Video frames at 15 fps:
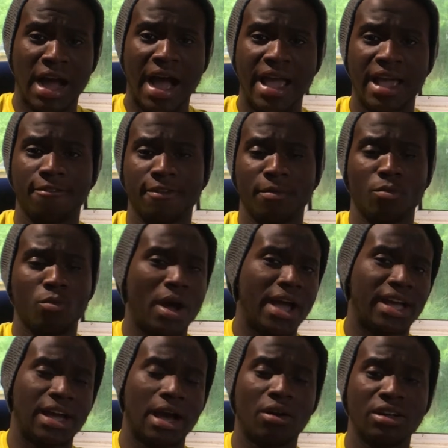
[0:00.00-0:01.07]

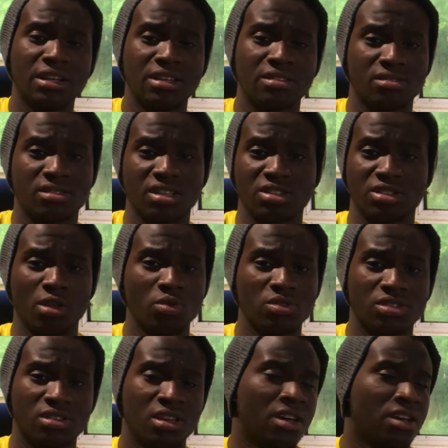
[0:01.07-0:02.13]
IFMY calculators. There's
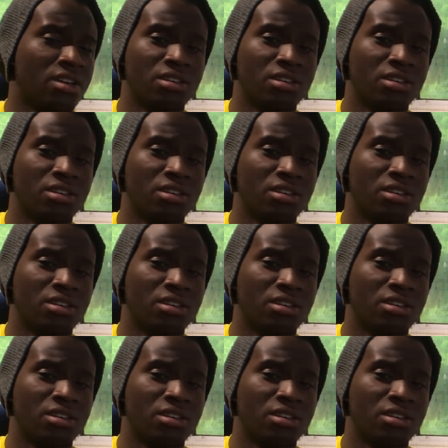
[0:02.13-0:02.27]
loads